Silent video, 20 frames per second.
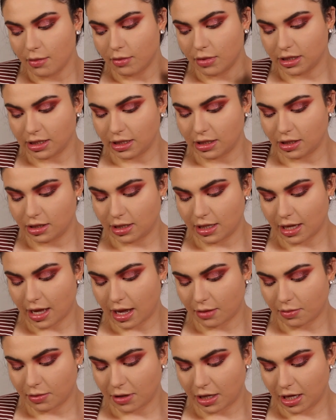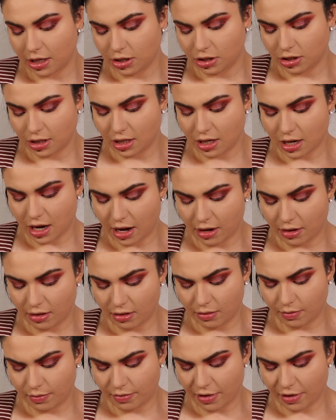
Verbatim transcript: Plus easy application at